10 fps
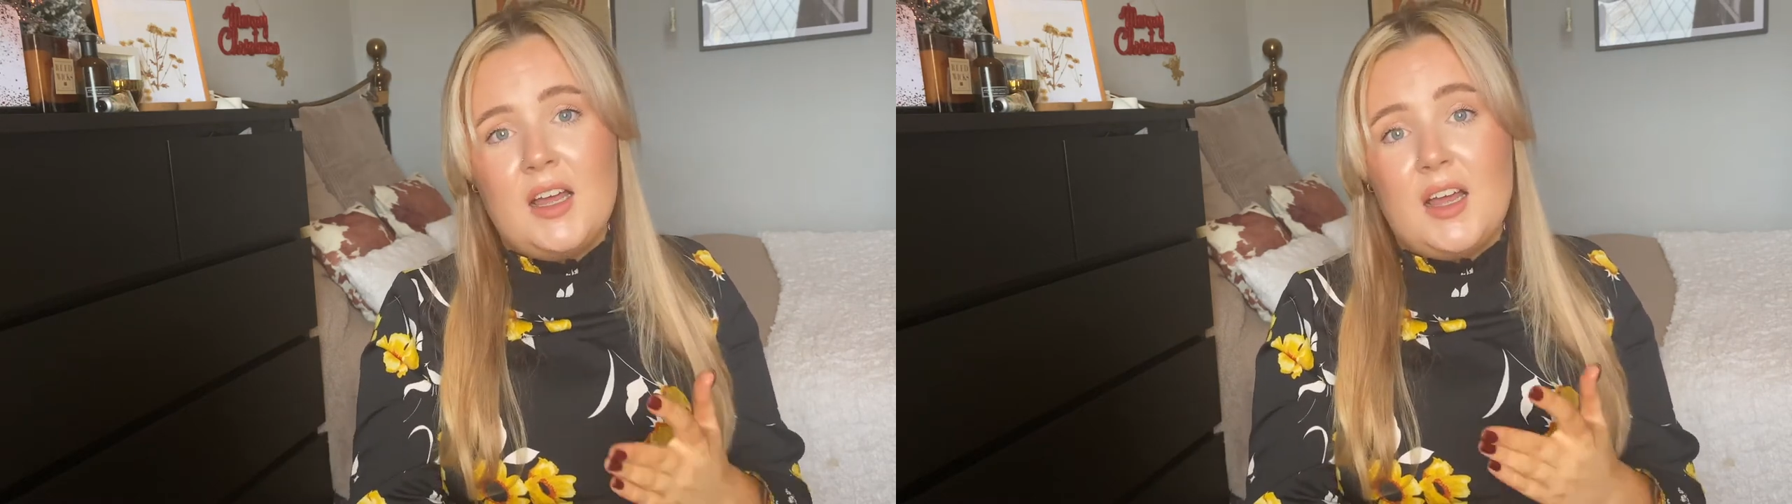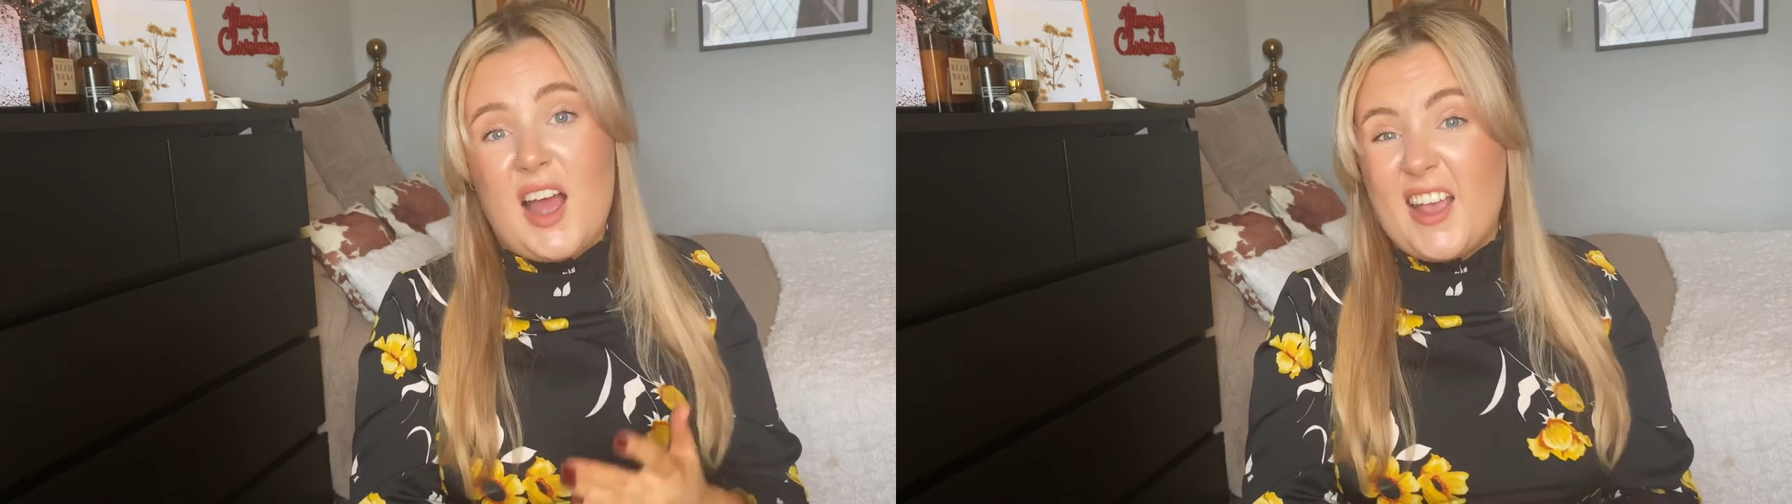
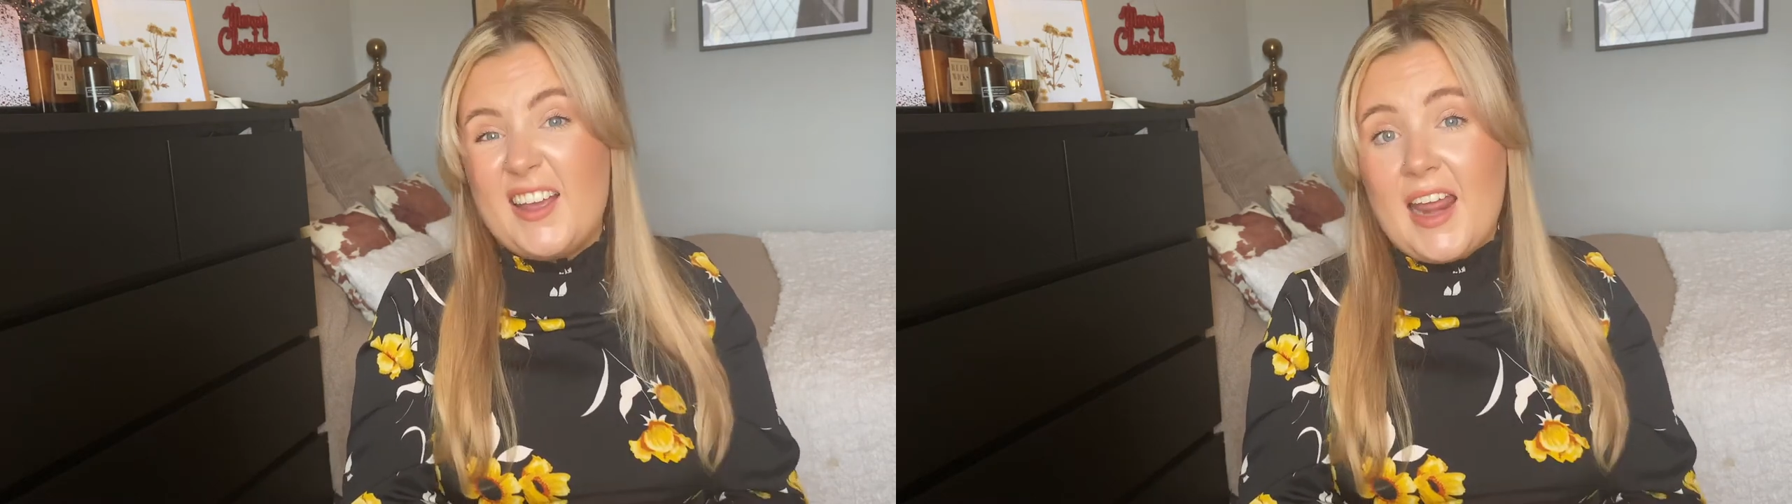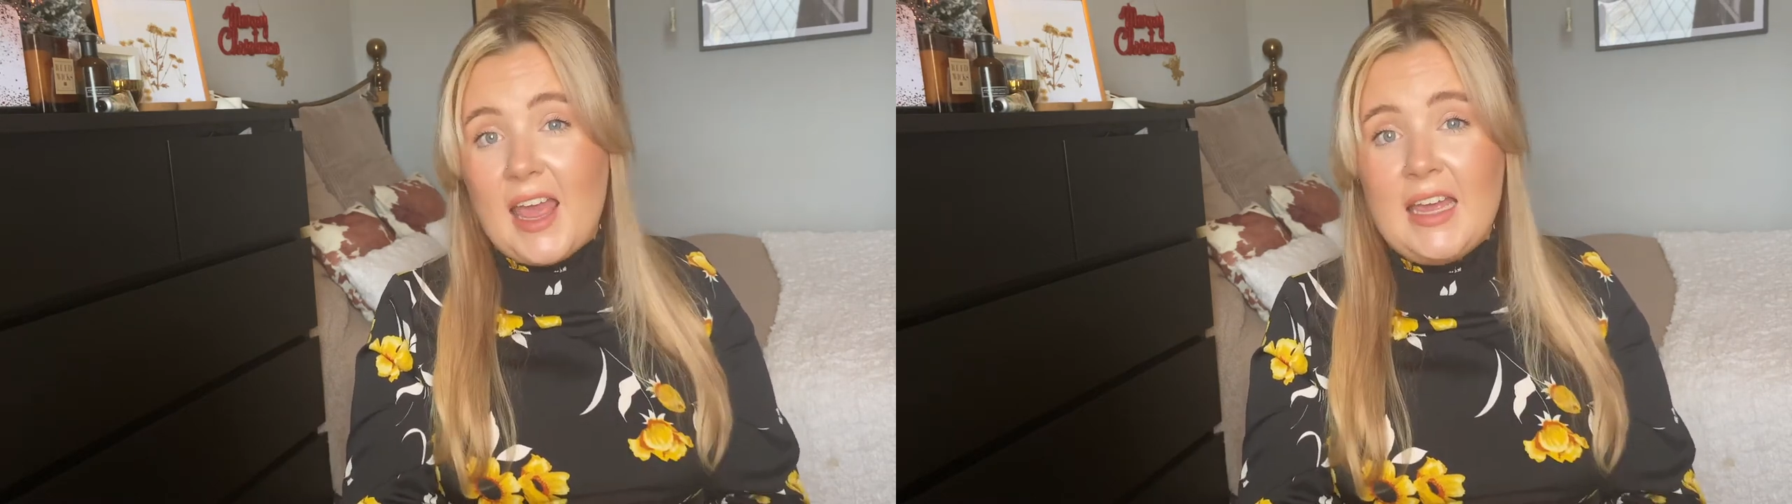I
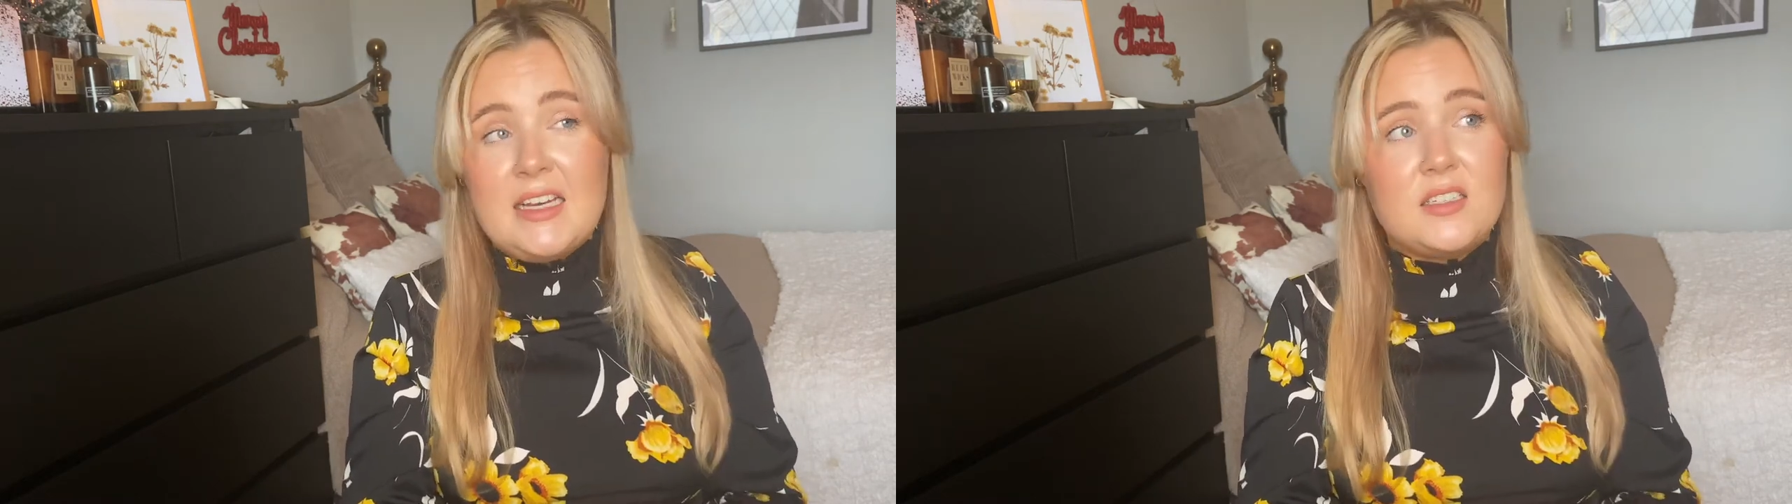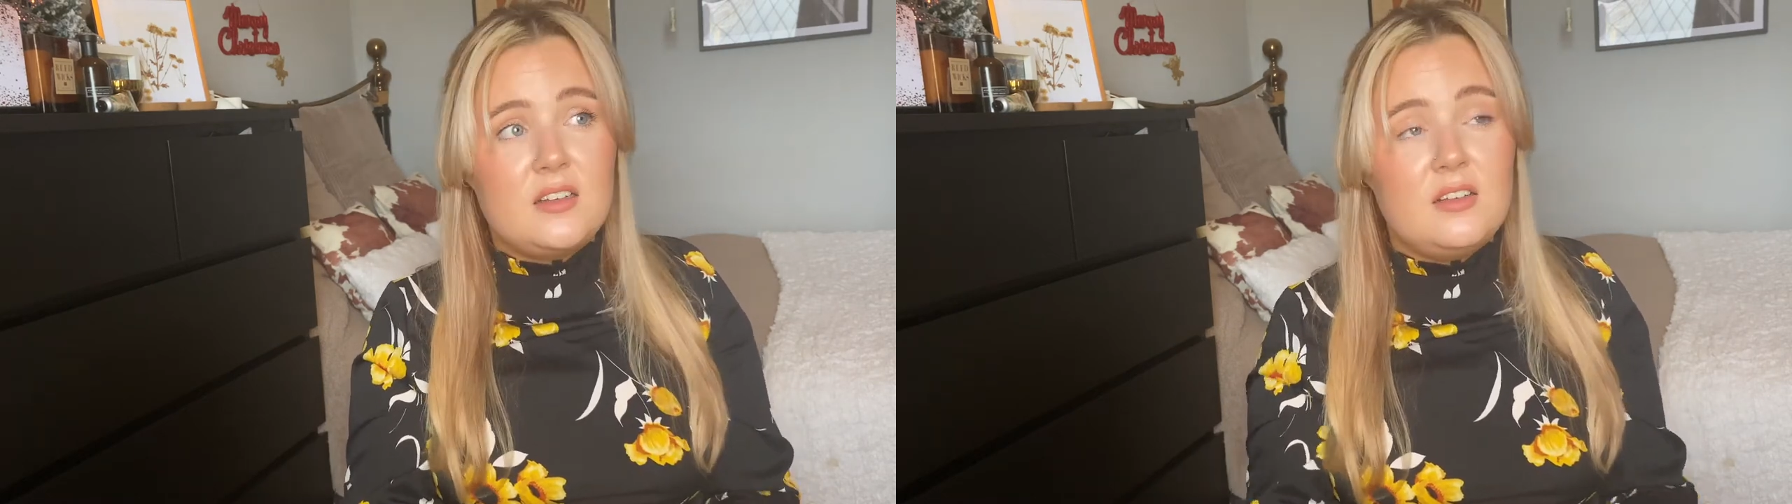can aid,